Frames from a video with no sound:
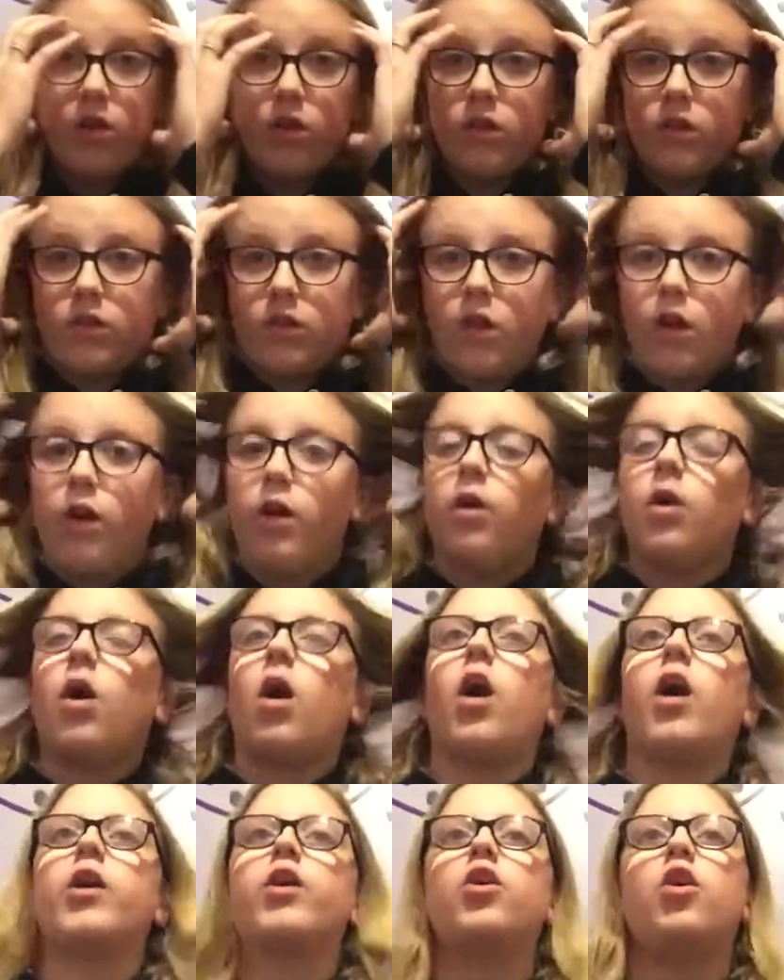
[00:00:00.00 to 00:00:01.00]
So
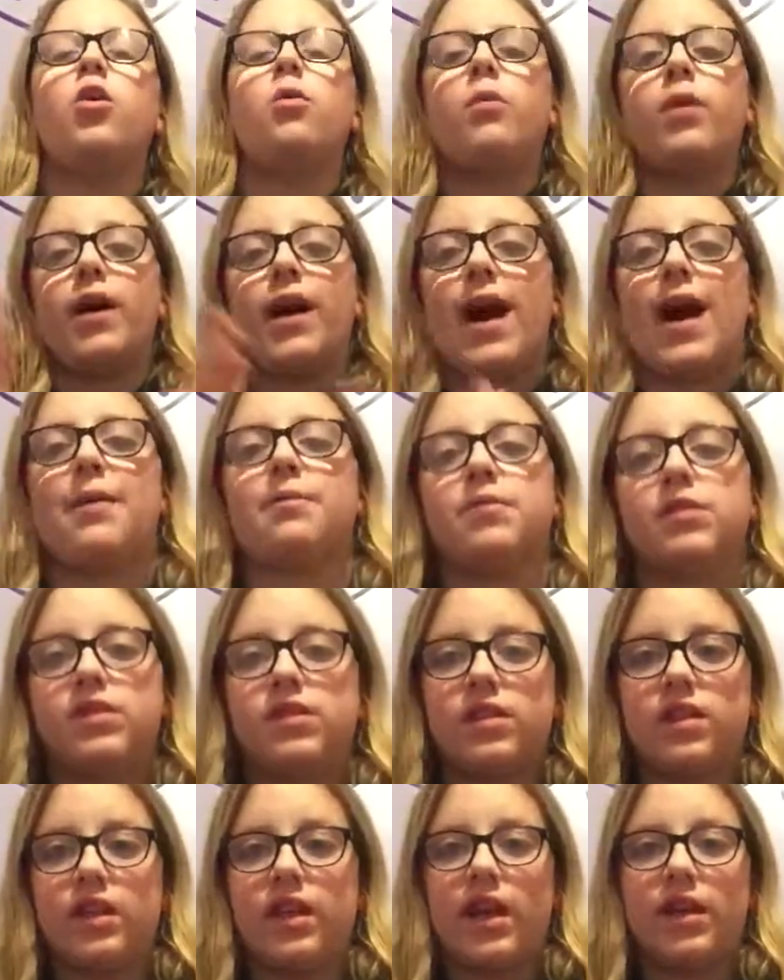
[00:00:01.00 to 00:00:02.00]
I got my
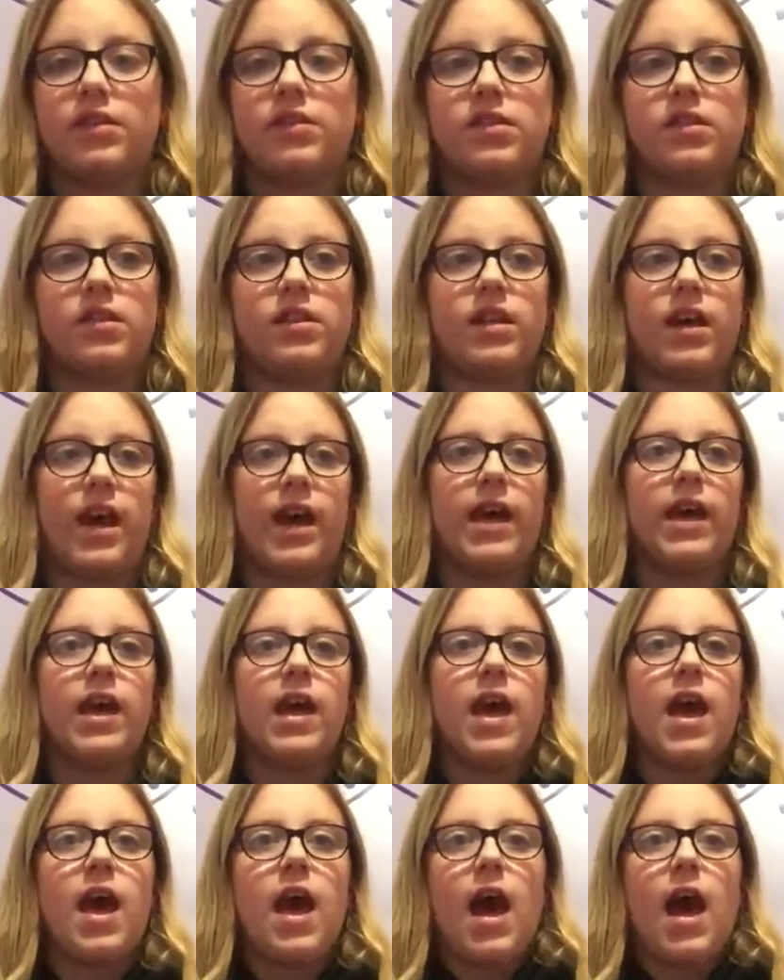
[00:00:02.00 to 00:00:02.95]
hamster yesterday